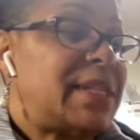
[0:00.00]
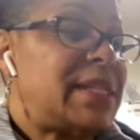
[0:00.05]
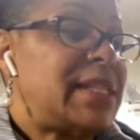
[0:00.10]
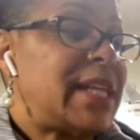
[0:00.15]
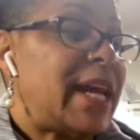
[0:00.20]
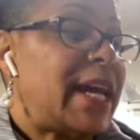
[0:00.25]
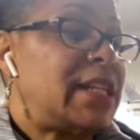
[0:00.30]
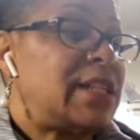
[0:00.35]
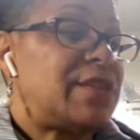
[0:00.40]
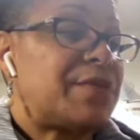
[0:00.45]

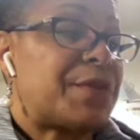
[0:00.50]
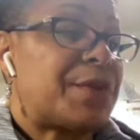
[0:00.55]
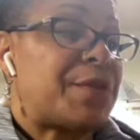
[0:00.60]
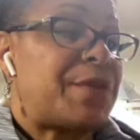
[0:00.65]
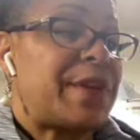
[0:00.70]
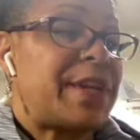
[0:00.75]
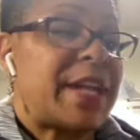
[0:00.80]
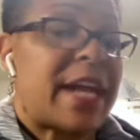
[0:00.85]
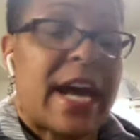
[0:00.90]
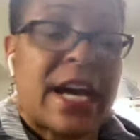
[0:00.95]
stands for
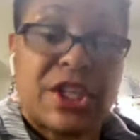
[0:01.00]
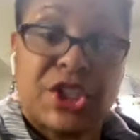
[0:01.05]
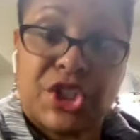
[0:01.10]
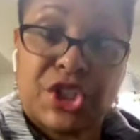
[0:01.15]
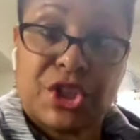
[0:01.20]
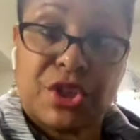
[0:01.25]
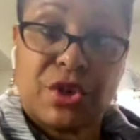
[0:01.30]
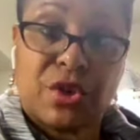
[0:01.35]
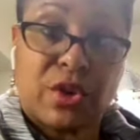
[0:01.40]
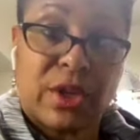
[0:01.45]
the
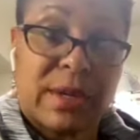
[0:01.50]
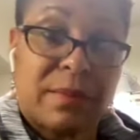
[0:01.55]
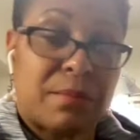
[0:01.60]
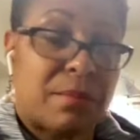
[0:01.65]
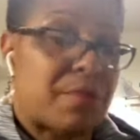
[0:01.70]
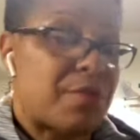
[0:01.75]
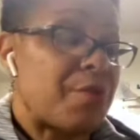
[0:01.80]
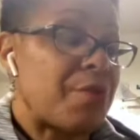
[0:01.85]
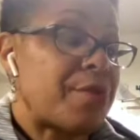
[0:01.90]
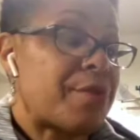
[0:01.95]
National
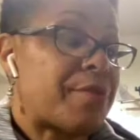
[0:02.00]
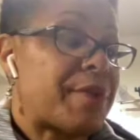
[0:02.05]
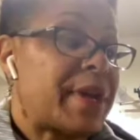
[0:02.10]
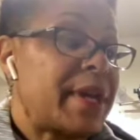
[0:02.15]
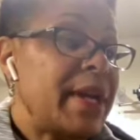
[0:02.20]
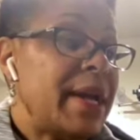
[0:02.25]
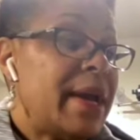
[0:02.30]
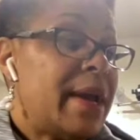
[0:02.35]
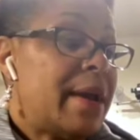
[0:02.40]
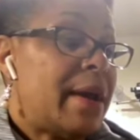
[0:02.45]

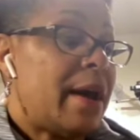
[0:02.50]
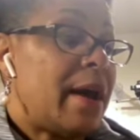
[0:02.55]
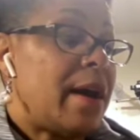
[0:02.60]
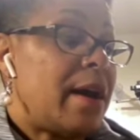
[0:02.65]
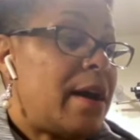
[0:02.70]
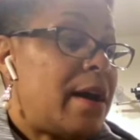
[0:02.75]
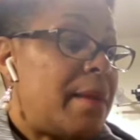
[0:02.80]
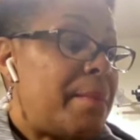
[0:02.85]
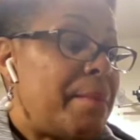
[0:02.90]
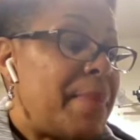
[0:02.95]
Embroidery
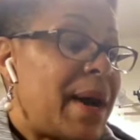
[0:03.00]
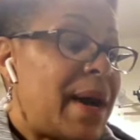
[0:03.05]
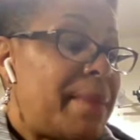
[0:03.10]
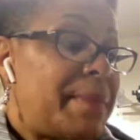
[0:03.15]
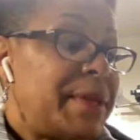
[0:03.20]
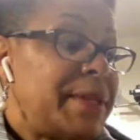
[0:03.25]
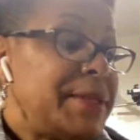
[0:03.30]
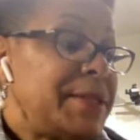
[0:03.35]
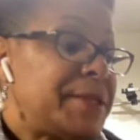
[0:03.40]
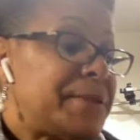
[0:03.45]

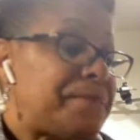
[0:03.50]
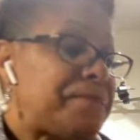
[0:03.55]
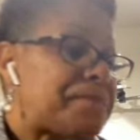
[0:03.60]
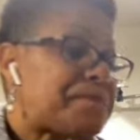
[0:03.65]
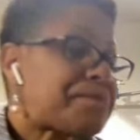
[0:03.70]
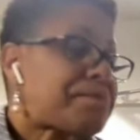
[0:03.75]
Bobbins.